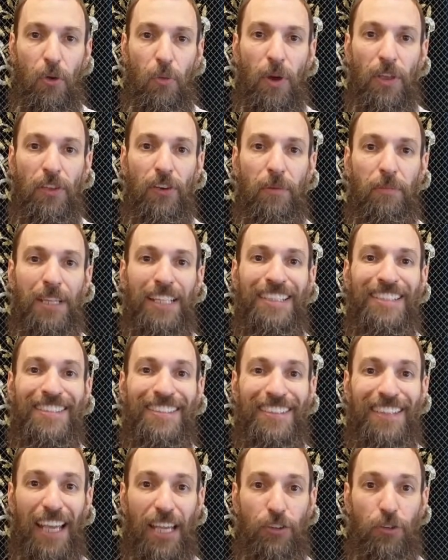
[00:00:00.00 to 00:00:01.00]
Whether it
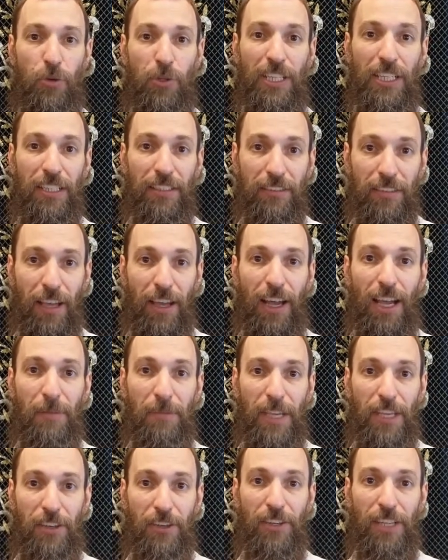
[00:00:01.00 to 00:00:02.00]
means scheduling a
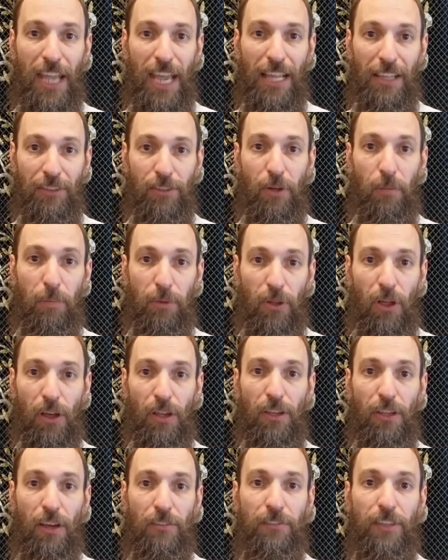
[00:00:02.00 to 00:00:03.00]
time in your calendar,
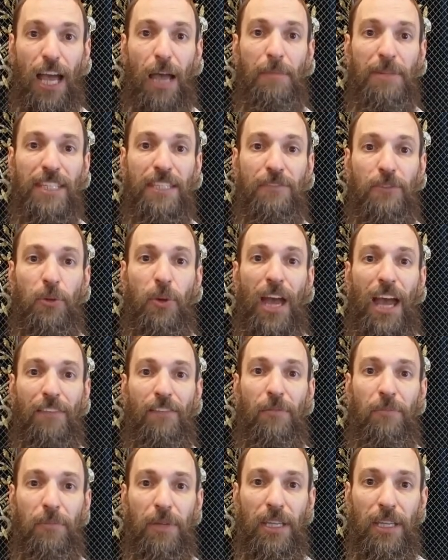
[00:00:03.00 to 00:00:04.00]
blocking off time as if you
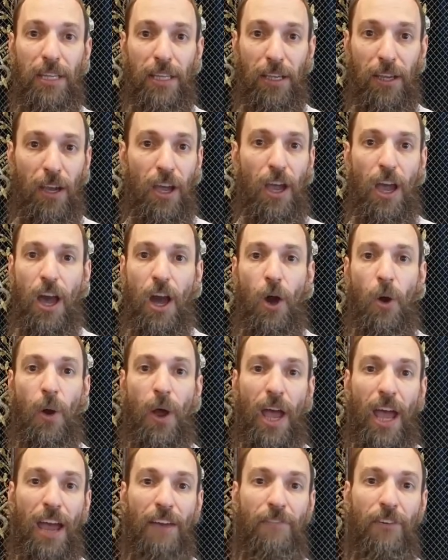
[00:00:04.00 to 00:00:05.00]
have a meeting,
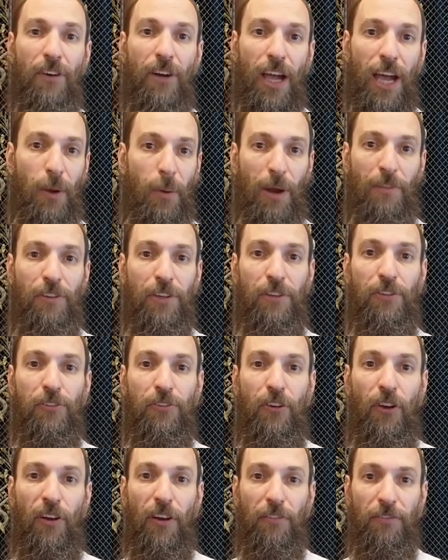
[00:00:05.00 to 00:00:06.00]
however, however you
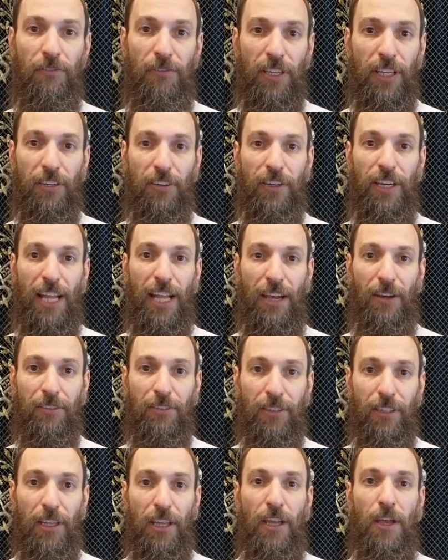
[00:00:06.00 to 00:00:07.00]
try, figure it
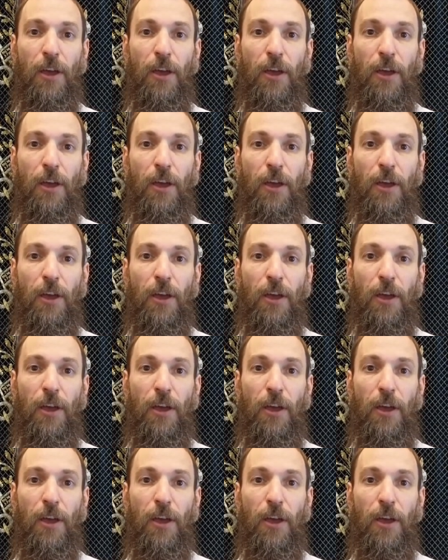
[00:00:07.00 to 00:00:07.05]
out,